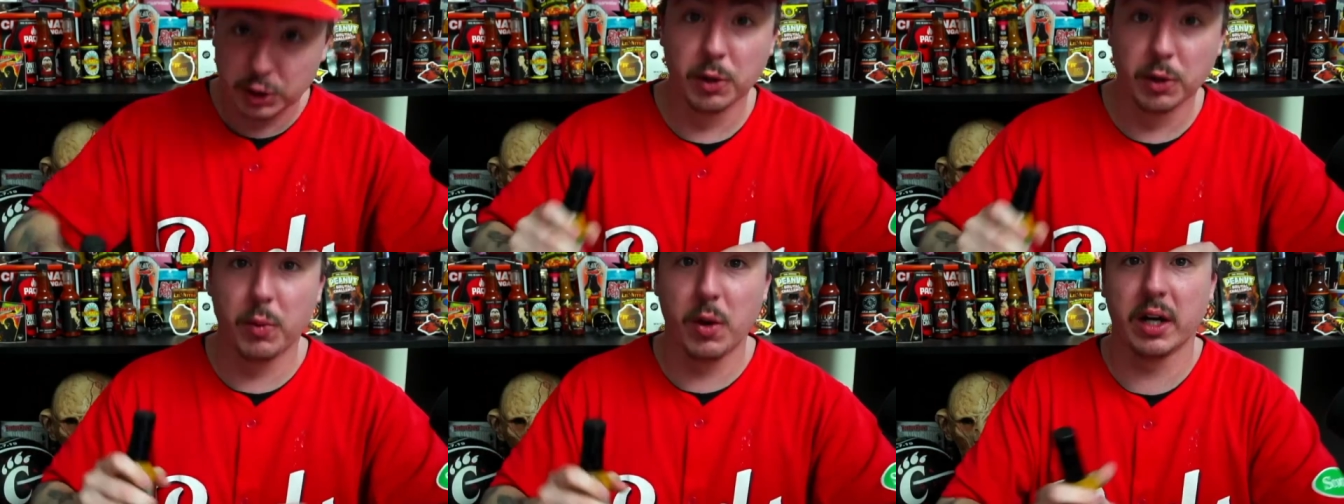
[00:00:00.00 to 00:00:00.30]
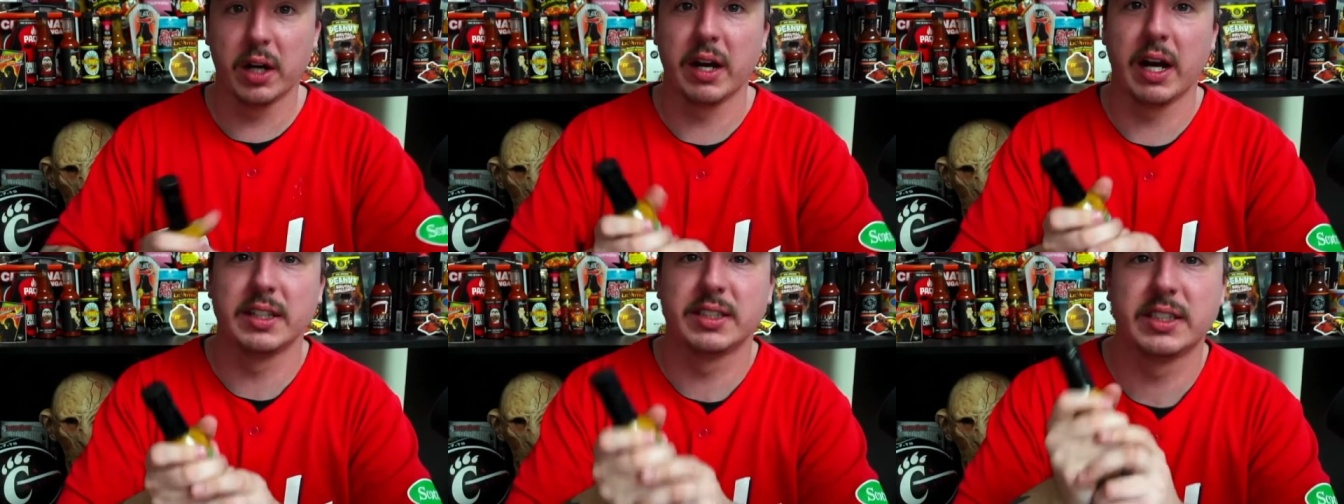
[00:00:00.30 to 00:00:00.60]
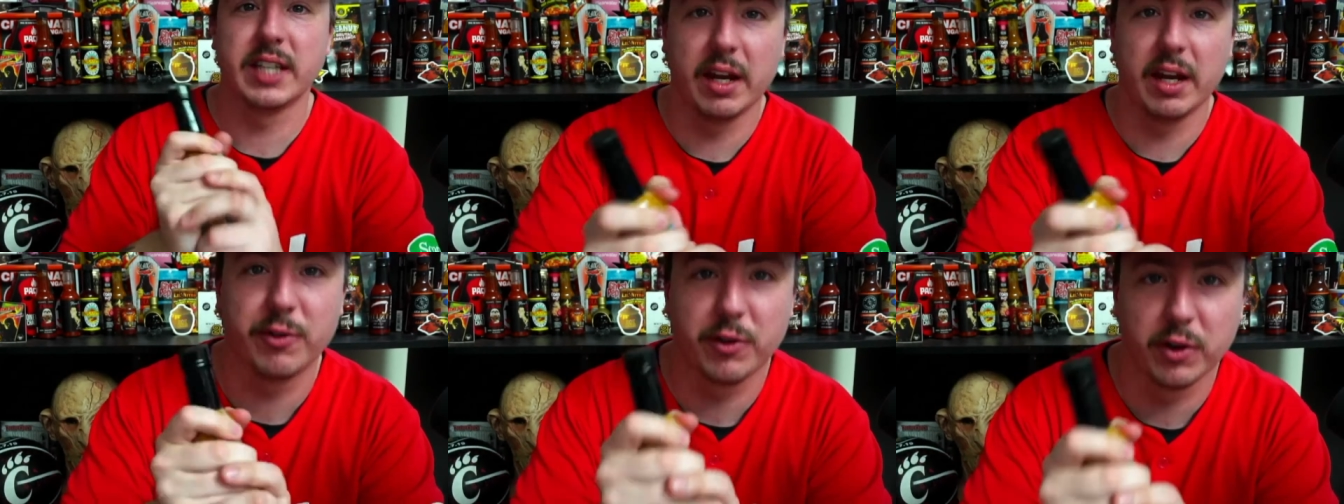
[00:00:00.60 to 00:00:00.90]
one I
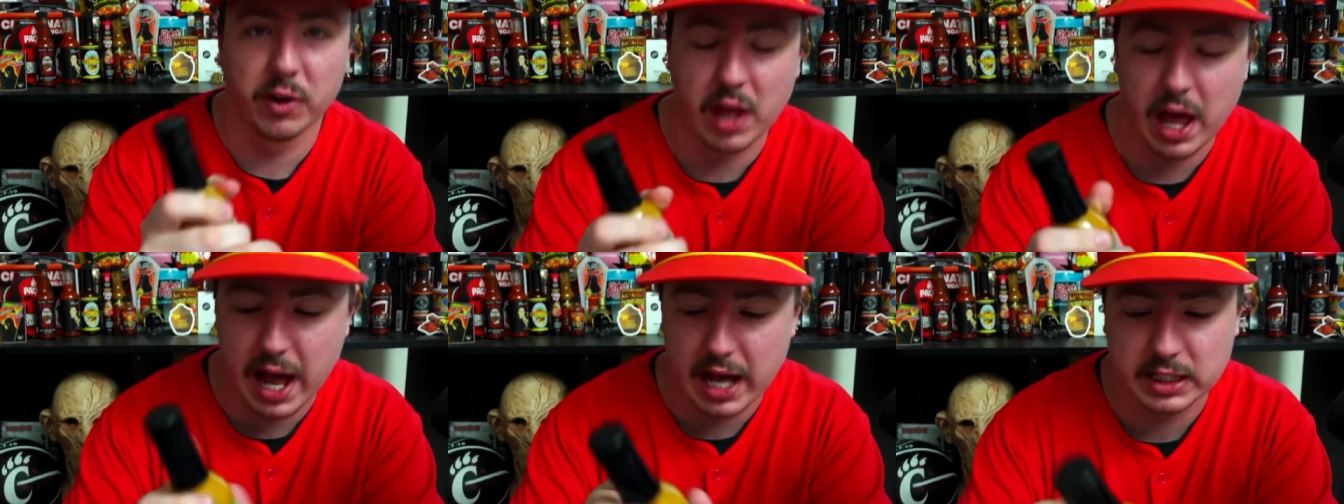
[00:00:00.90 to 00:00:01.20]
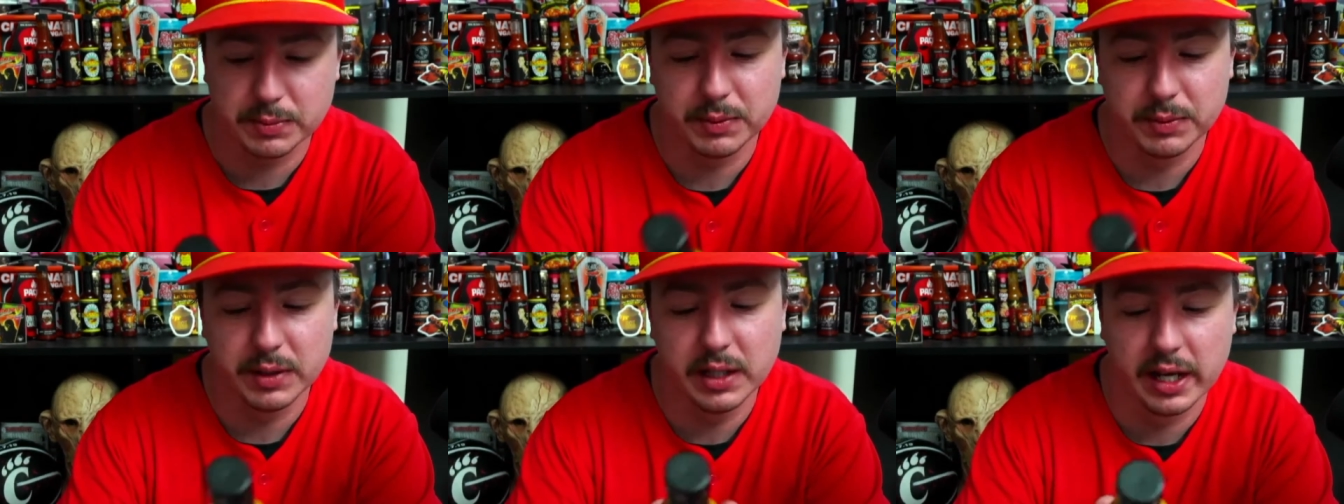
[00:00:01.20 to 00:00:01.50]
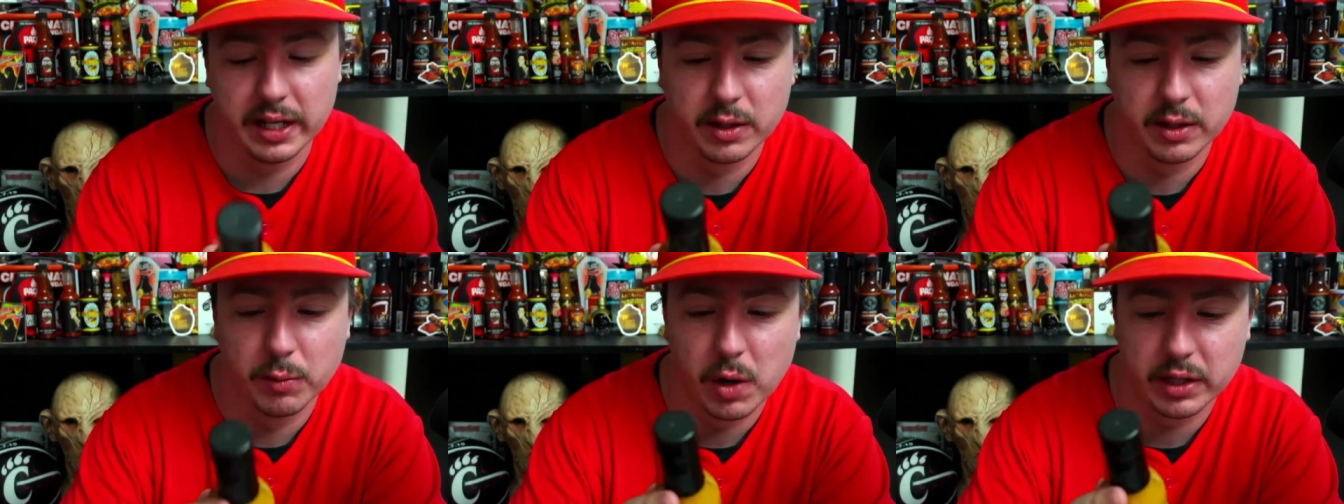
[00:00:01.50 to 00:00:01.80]
saved for last
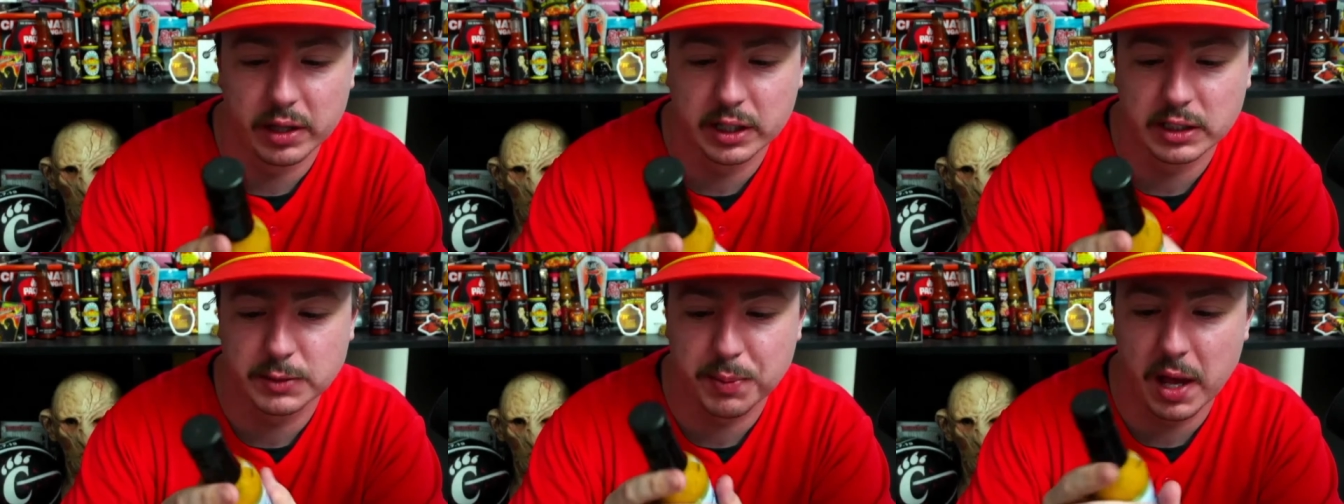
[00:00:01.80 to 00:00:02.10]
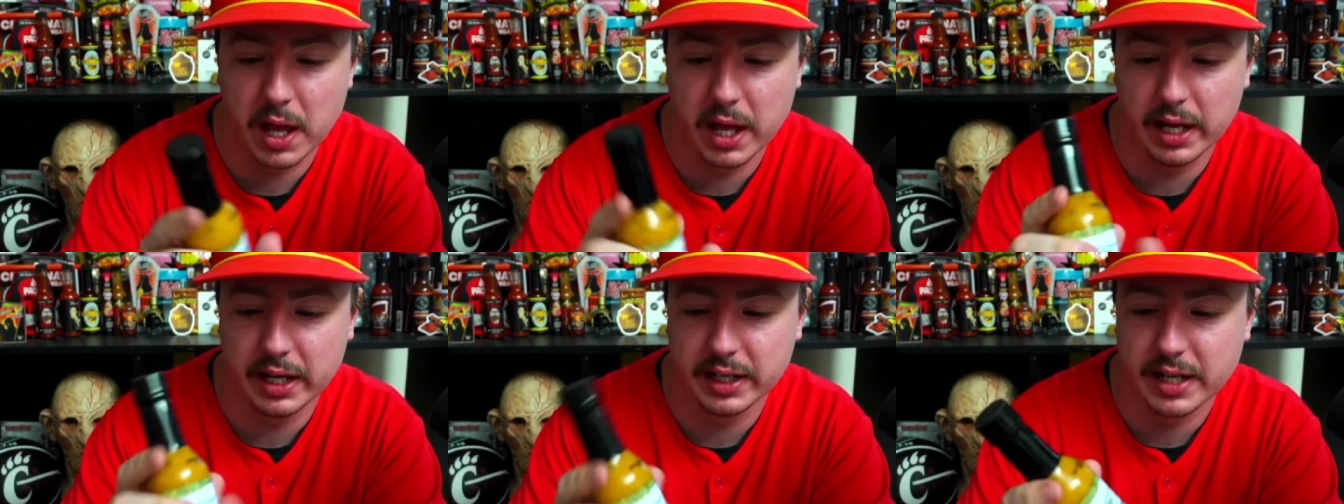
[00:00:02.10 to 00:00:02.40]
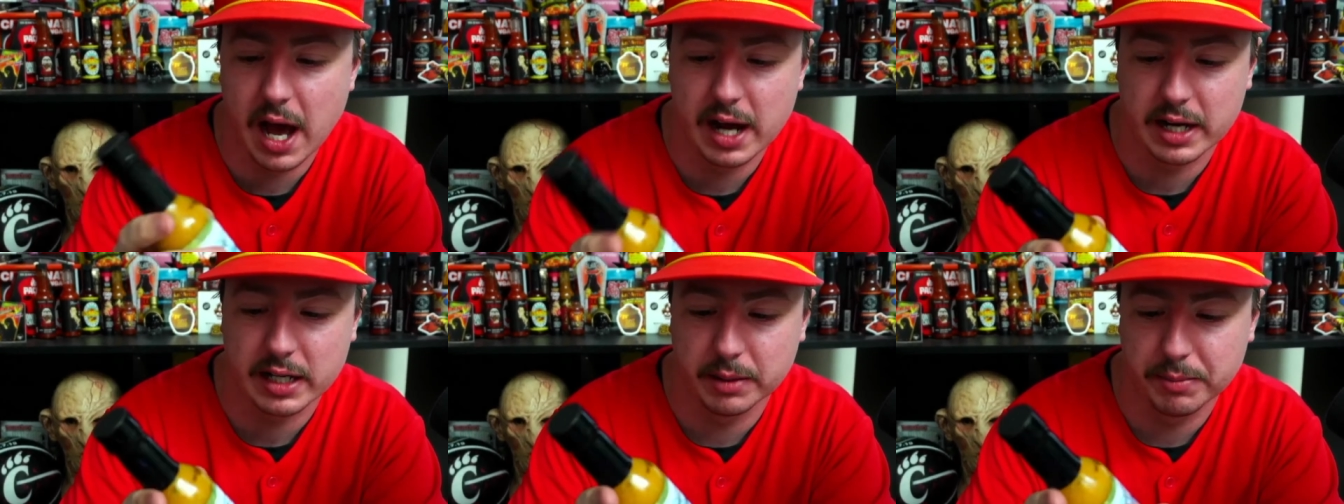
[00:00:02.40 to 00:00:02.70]
and the one that's probably
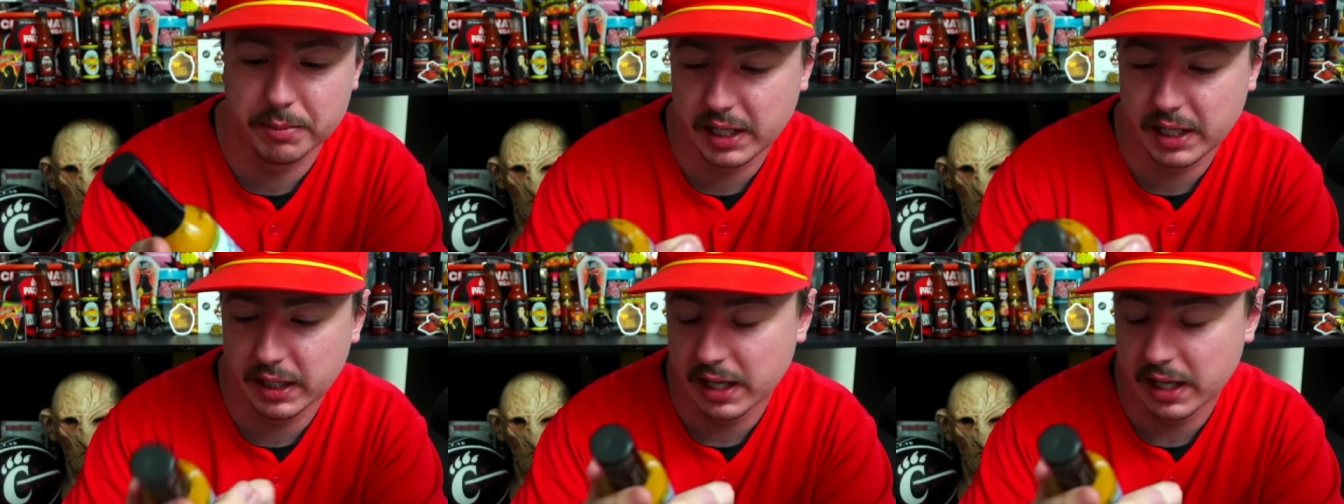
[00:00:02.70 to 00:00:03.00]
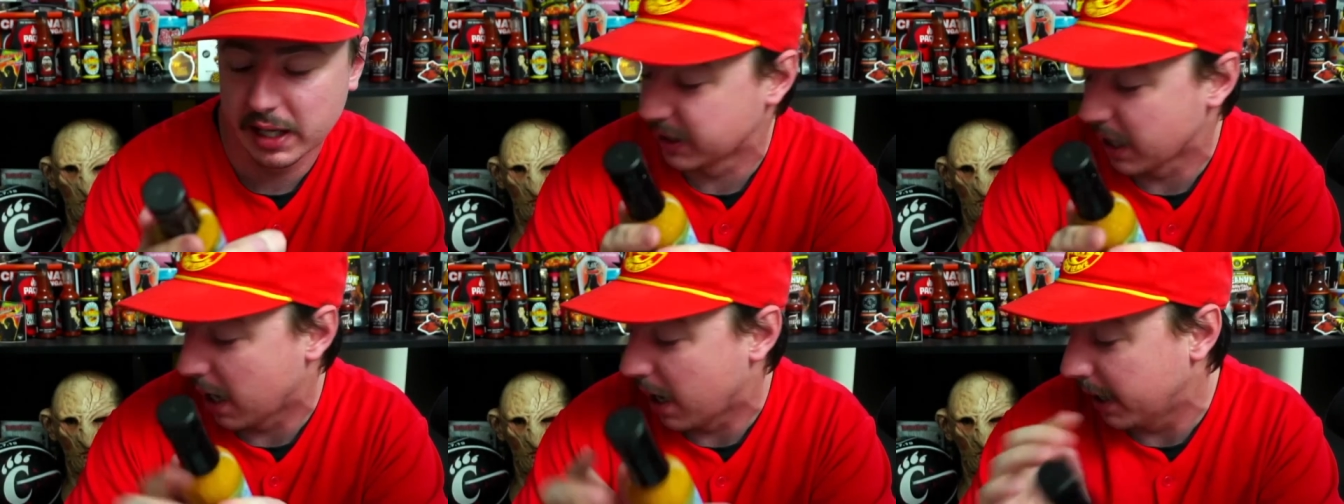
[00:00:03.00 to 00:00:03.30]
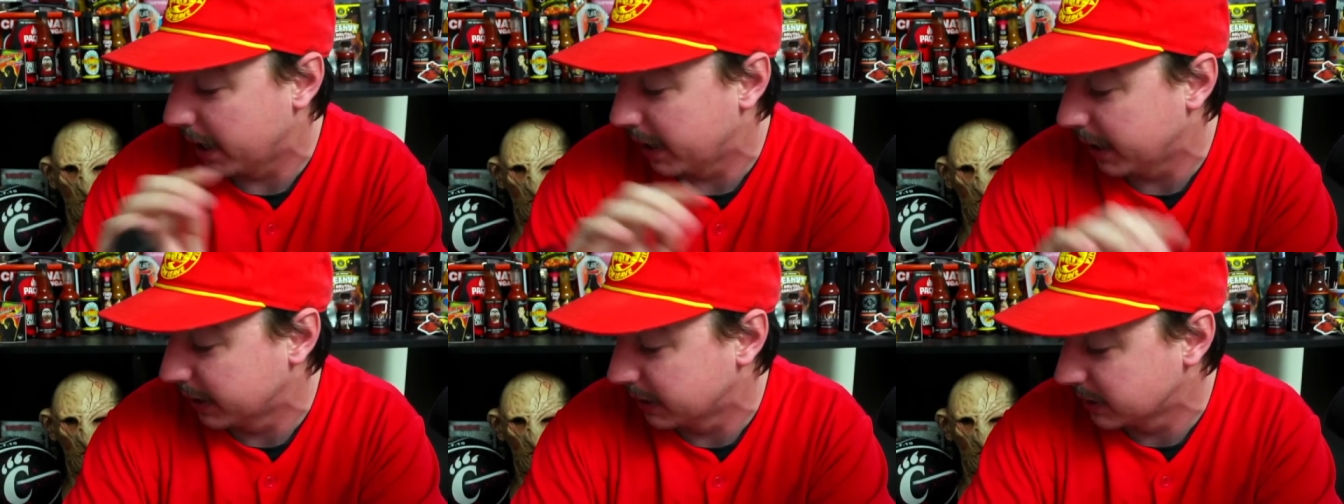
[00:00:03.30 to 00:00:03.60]
not going to be as hot as